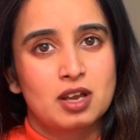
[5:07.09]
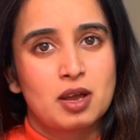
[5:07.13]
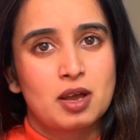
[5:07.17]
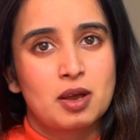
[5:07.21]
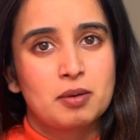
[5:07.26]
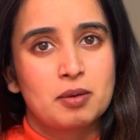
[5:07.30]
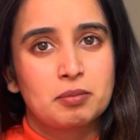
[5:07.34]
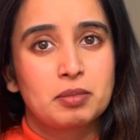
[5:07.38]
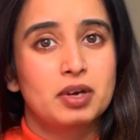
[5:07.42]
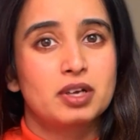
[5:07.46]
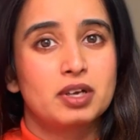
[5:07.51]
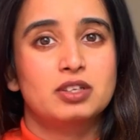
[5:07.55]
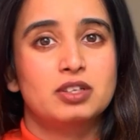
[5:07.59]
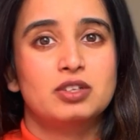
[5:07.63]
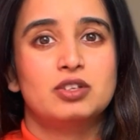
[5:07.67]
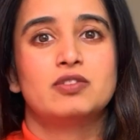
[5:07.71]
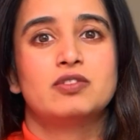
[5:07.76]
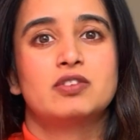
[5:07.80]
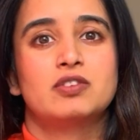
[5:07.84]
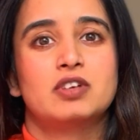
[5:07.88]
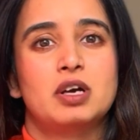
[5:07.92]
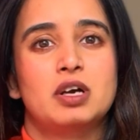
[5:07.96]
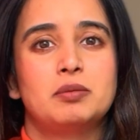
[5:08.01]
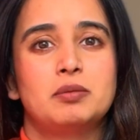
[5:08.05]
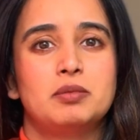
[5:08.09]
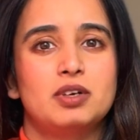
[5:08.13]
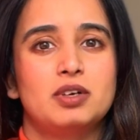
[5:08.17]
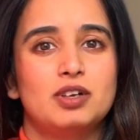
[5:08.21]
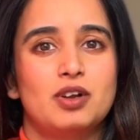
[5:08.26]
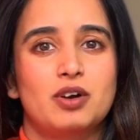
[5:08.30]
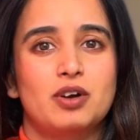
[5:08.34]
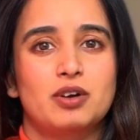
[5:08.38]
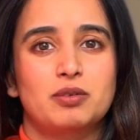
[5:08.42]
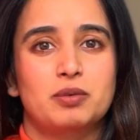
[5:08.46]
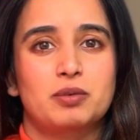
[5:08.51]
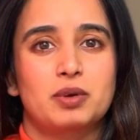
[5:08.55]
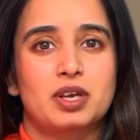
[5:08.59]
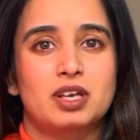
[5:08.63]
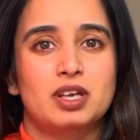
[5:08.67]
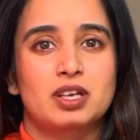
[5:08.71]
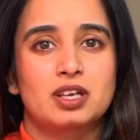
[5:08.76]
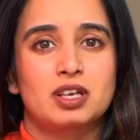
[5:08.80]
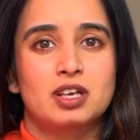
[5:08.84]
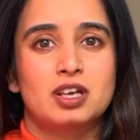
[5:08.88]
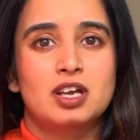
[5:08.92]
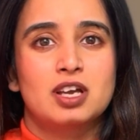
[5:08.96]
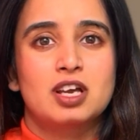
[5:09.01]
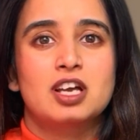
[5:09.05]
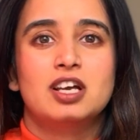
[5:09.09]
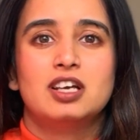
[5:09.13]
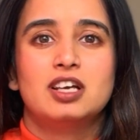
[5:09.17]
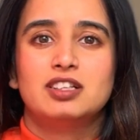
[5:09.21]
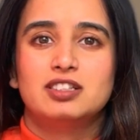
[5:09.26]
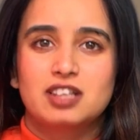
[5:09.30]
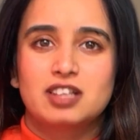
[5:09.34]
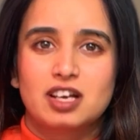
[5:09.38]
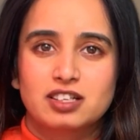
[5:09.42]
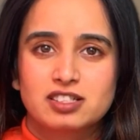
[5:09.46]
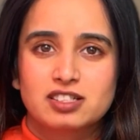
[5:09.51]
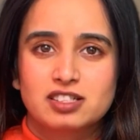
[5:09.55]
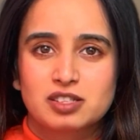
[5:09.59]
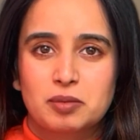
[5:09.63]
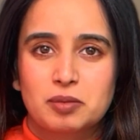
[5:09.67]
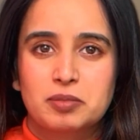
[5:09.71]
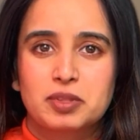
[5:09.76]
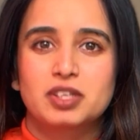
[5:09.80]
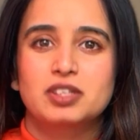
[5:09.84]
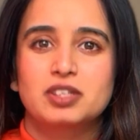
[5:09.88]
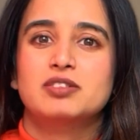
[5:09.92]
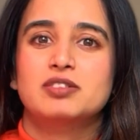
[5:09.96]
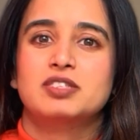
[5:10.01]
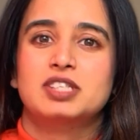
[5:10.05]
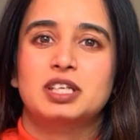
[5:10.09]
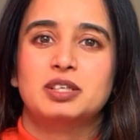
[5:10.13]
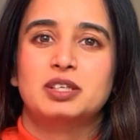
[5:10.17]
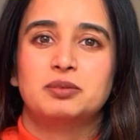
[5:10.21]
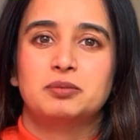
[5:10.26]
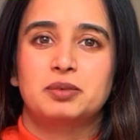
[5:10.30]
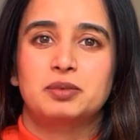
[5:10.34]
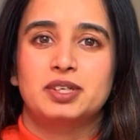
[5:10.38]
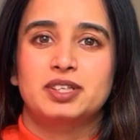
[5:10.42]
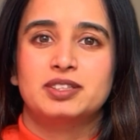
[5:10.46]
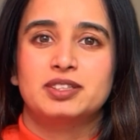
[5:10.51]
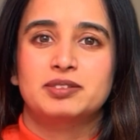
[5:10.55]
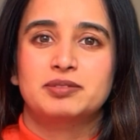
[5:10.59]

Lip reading: but you've come a long way, and that is something to celebrate.